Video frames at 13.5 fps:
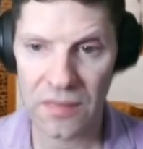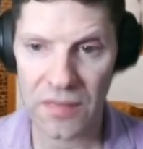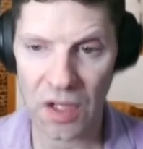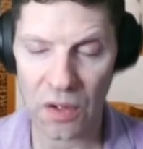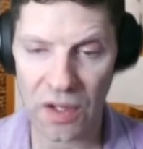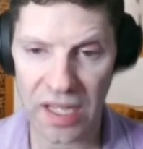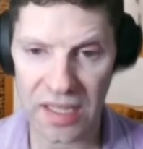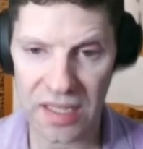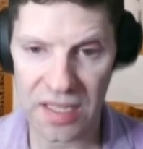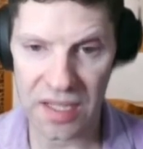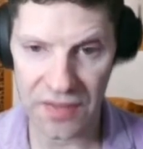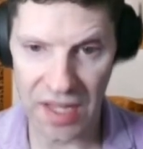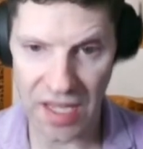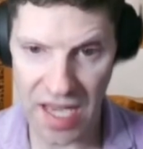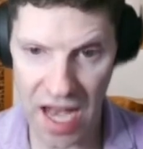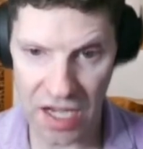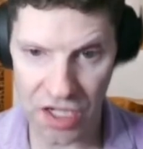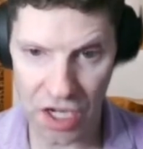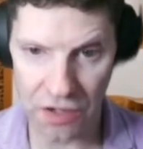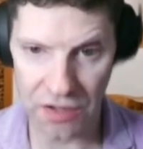Okay, let's see if they
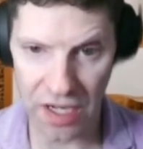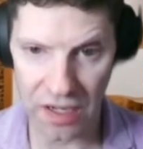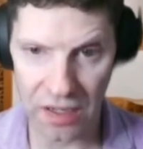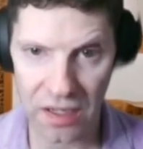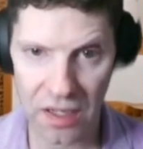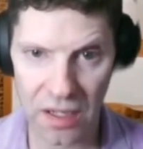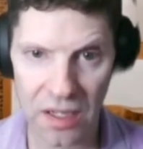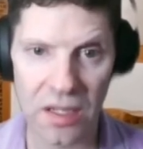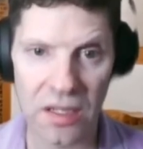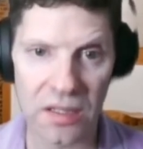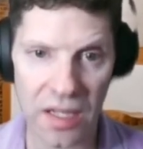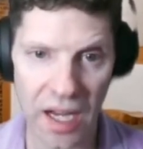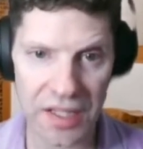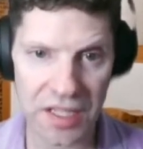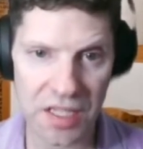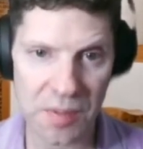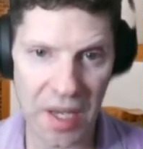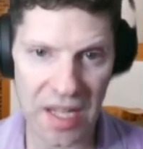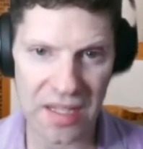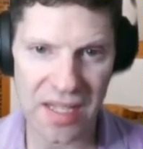cash out here. 9 of
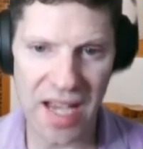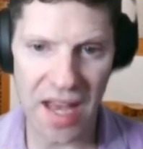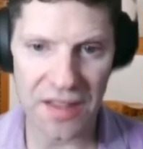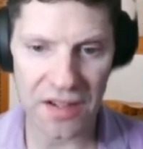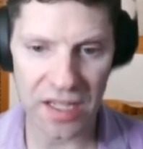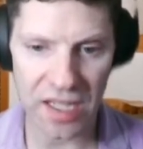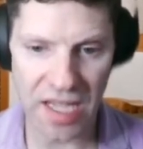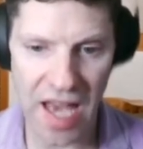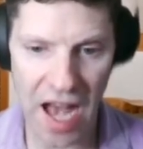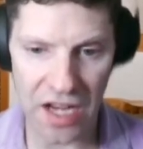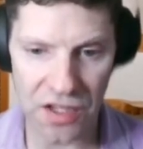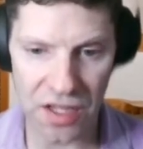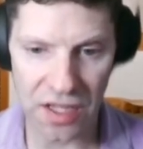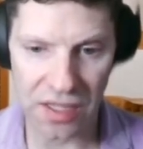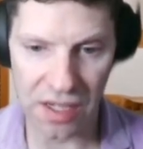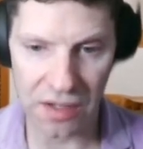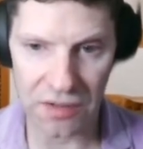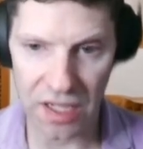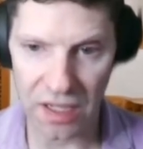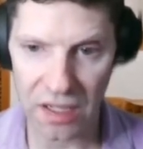spades. Yeah, they're going to cash things
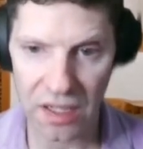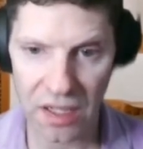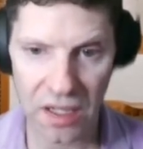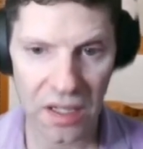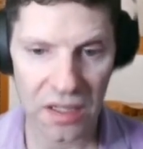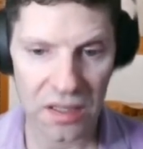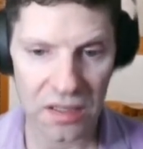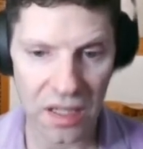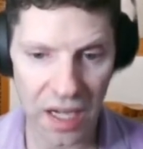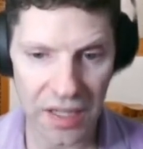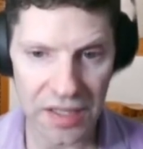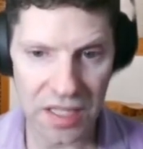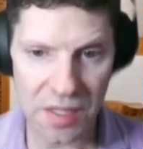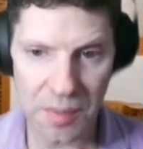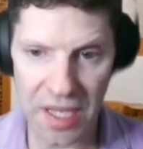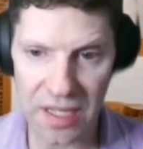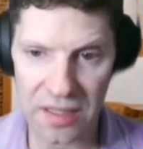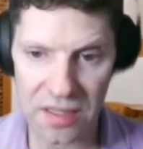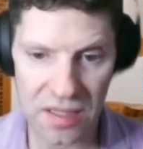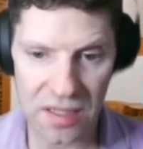out here. 9 of
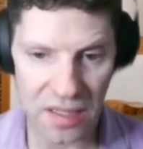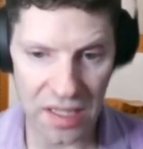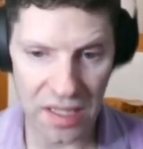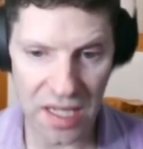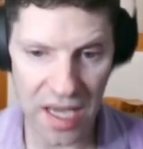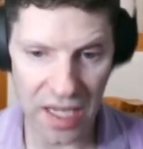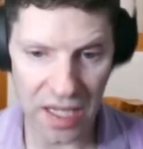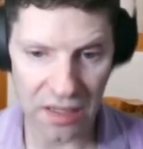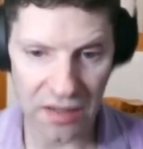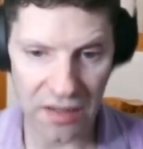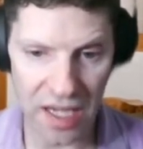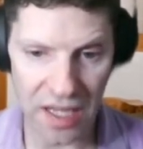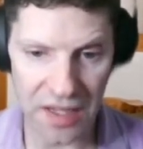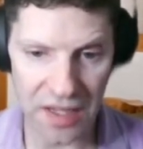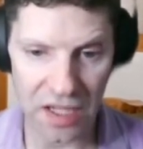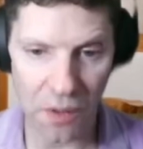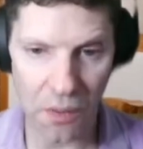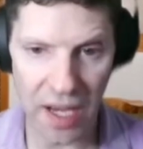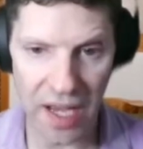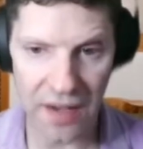spades to the king. Okay, they
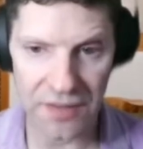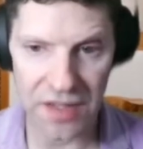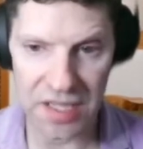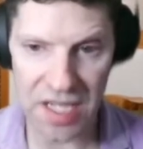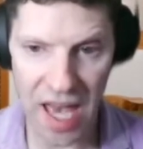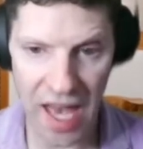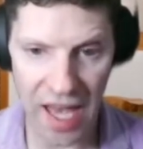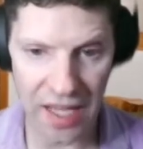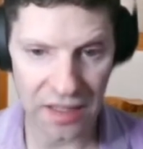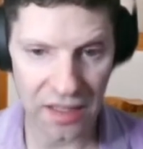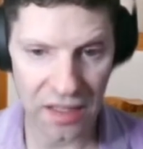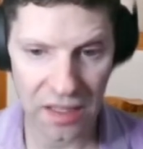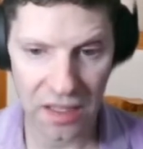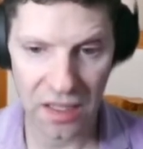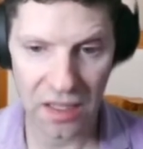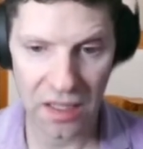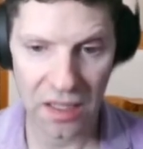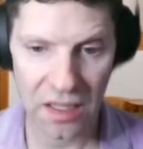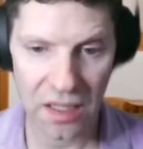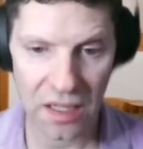know I have the 10.
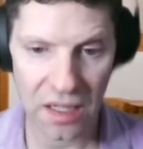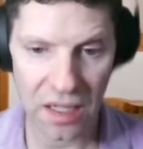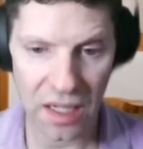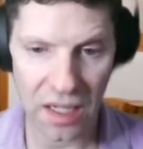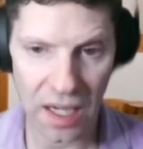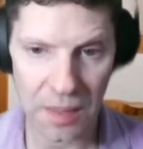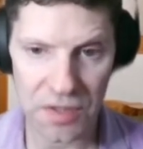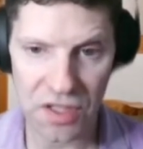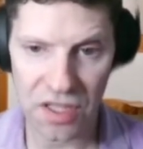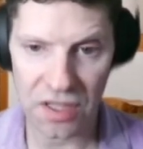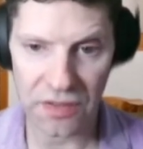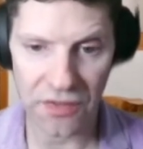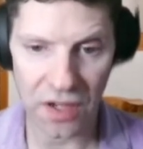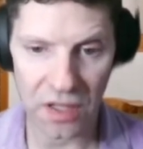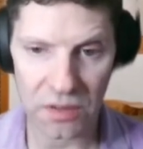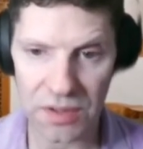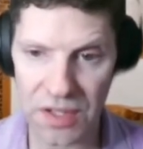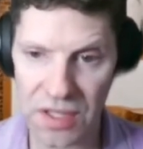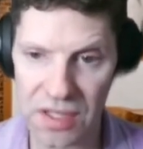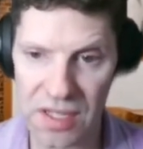I'm just going to follow
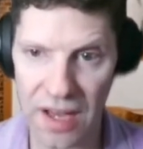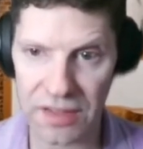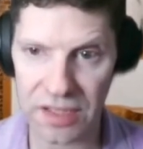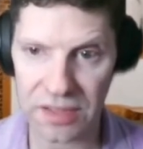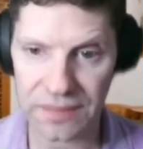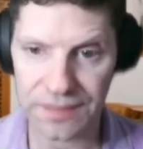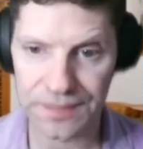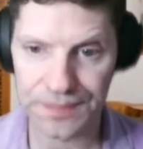with the 7.